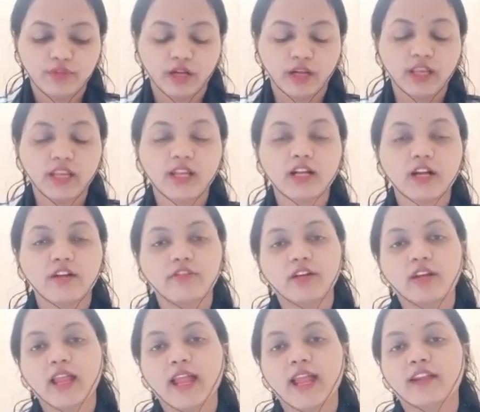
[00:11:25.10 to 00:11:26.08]

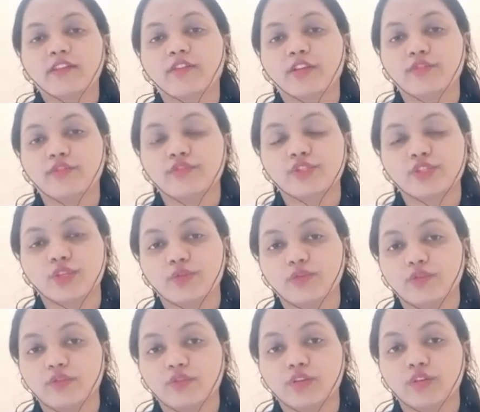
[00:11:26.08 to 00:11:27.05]
Recover and
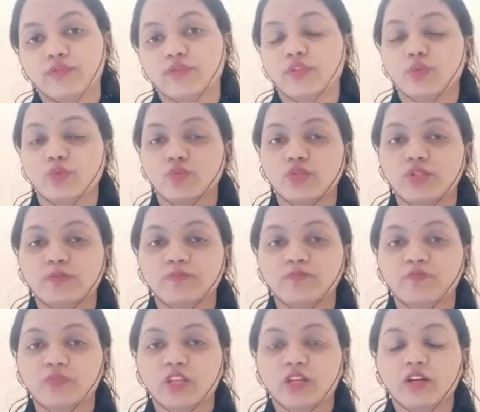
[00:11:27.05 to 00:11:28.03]
refuse.
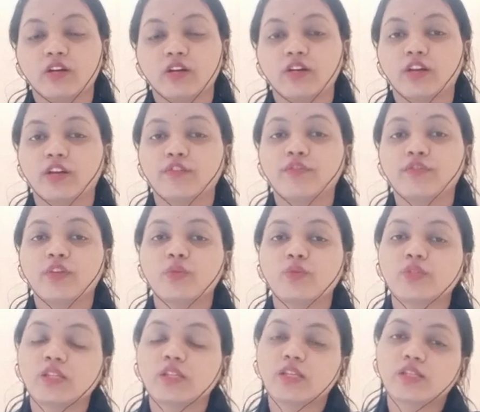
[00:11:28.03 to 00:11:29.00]

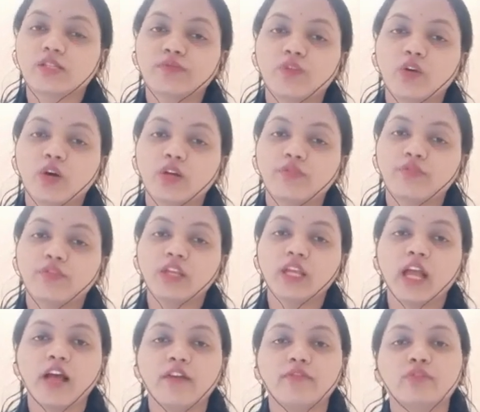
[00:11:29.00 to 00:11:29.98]
Refuse is for,
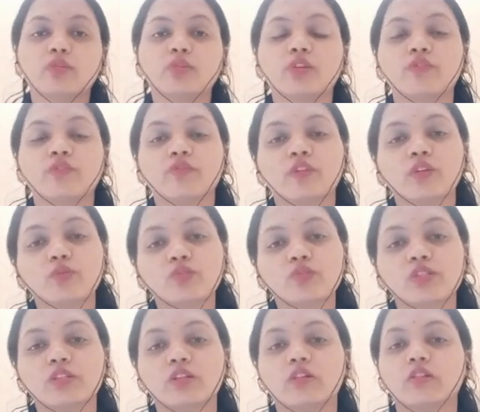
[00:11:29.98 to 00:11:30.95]
we have to
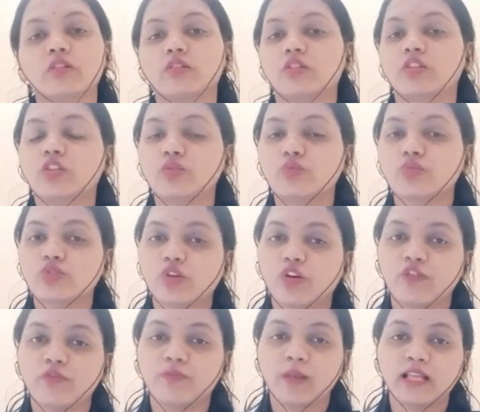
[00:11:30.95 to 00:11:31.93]
refuse the use
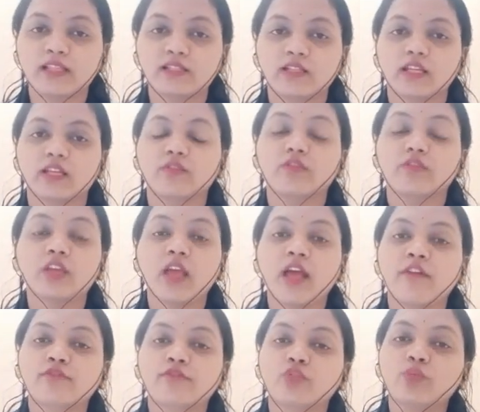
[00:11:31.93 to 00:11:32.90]
of plastic. We
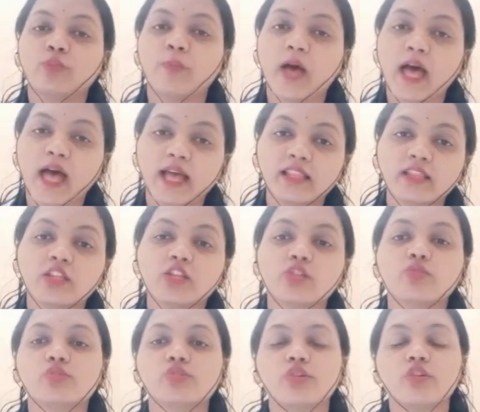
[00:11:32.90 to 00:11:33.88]
have to ban the
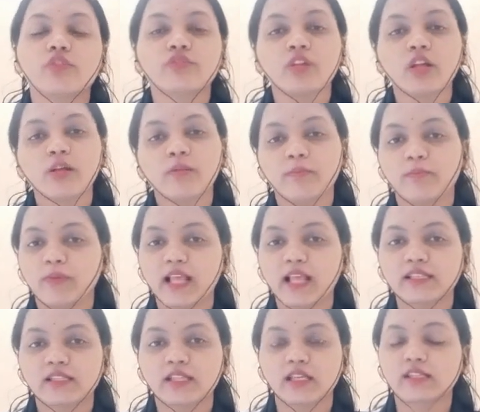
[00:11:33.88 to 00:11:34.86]
use of
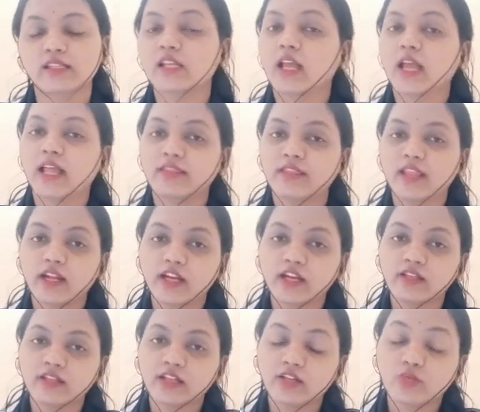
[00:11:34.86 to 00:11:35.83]
plastics, and then
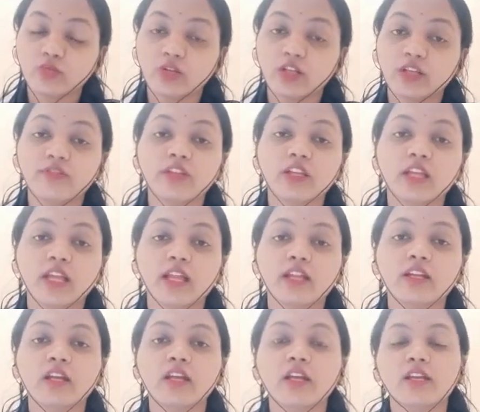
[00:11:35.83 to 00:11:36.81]
only we
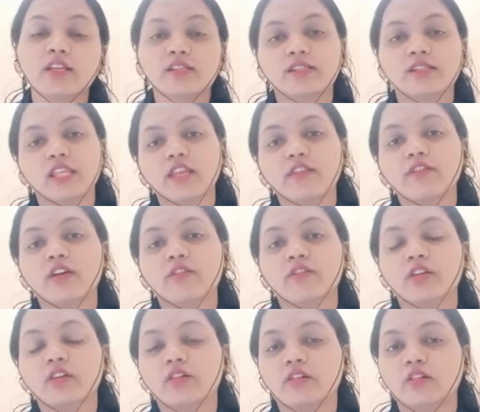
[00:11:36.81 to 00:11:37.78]
can save
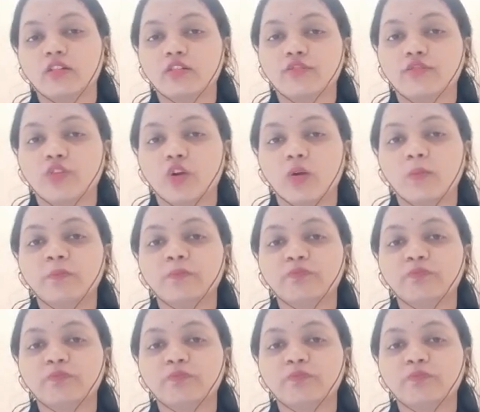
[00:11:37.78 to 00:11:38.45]
our earth from